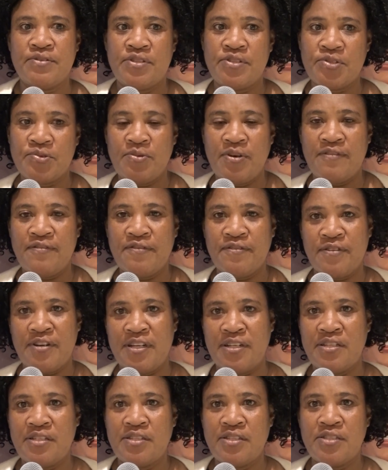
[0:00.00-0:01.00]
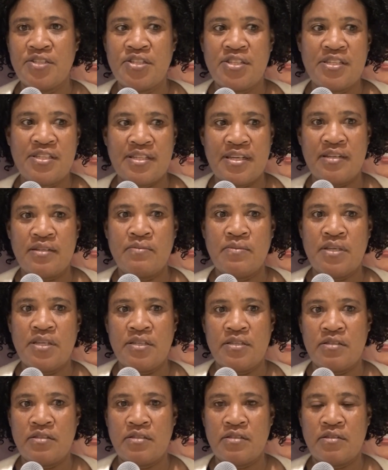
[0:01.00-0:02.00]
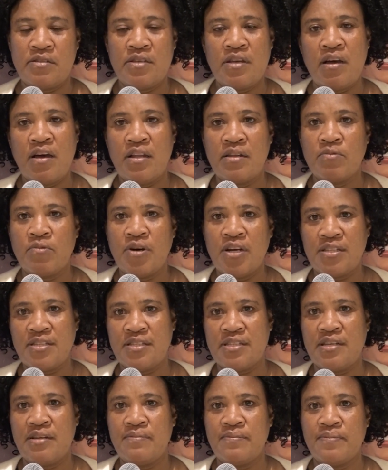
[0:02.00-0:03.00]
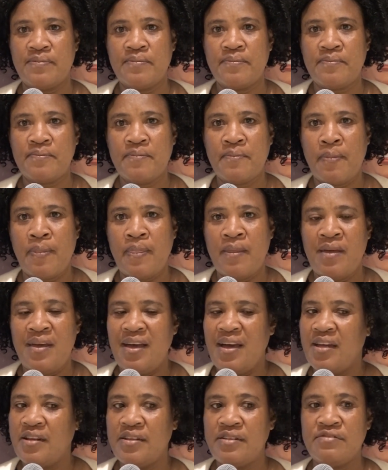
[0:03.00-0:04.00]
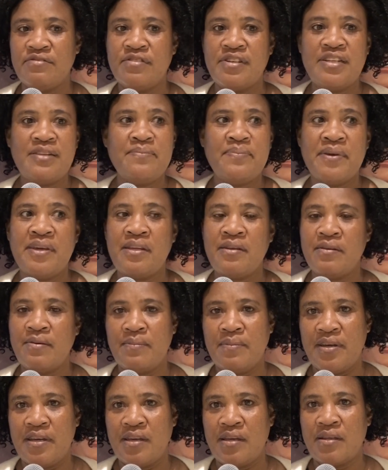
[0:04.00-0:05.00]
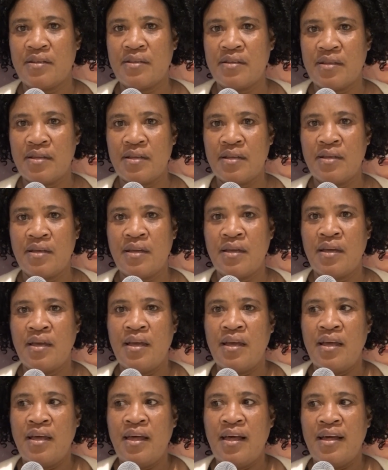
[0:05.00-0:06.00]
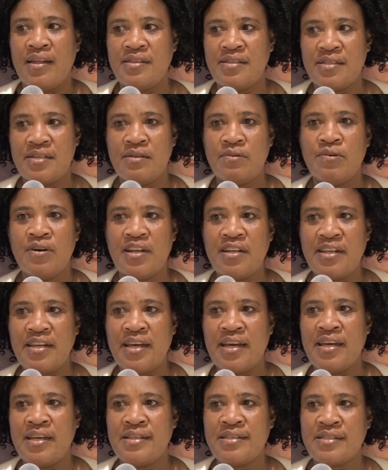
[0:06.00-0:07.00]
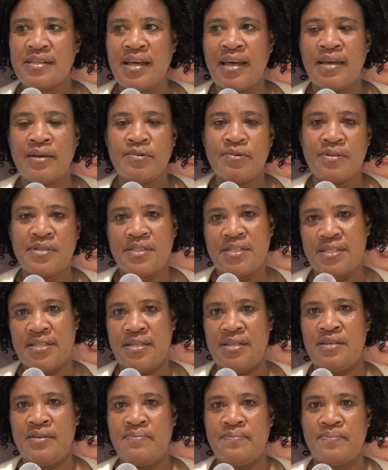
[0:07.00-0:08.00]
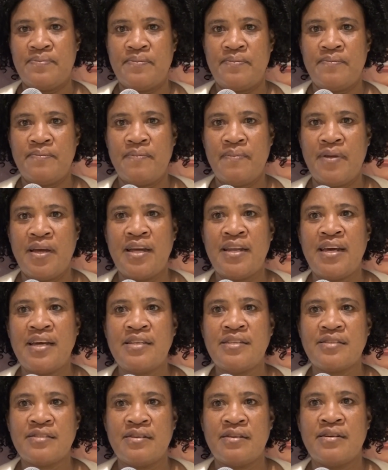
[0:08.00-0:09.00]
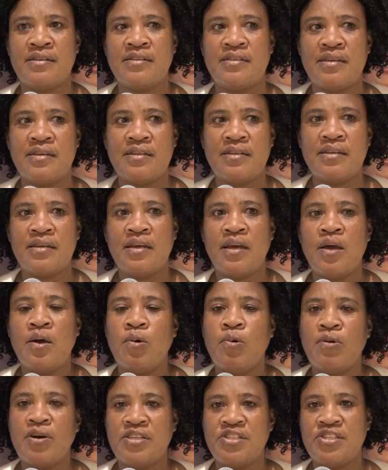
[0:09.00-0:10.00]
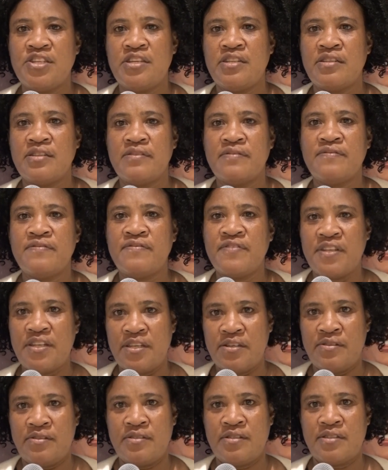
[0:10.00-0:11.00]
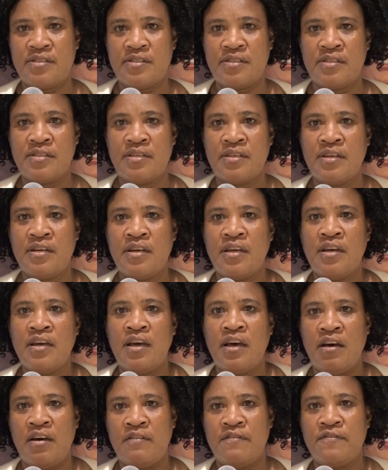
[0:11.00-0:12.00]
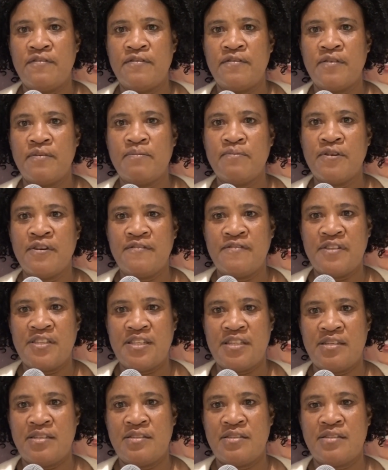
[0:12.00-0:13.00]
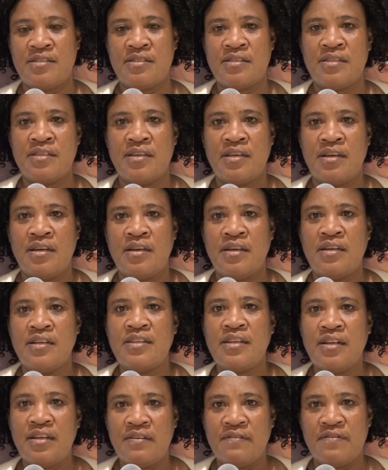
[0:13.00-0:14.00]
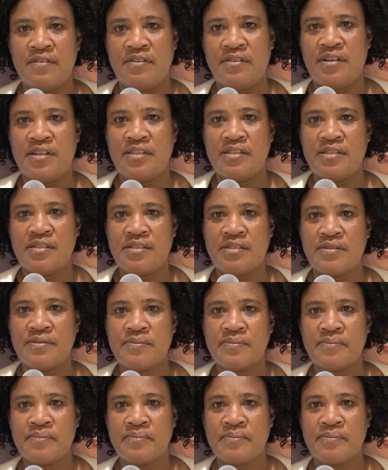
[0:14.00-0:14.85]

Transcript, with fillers: through a friend. She sent me it on WhatsApp. I didn't really pay it no mind until one night I couldn't sleep and I started watching videos of prophetess deliverance.